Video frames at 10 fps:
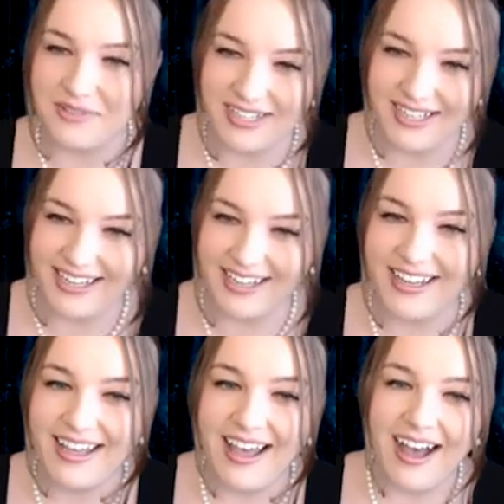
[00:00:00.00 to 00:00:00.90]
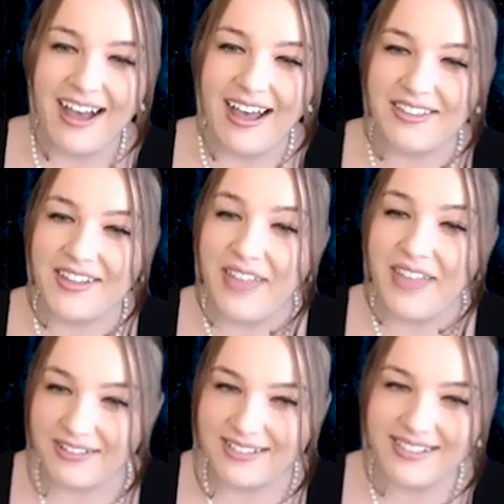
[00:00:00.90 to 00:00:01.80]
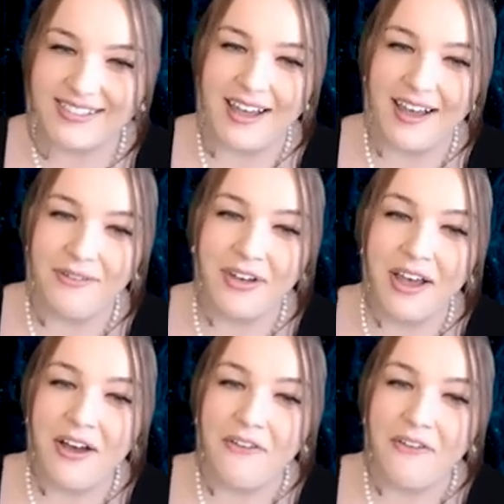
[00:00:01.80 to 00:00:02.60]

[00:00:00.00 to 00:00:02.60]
community and the thousands of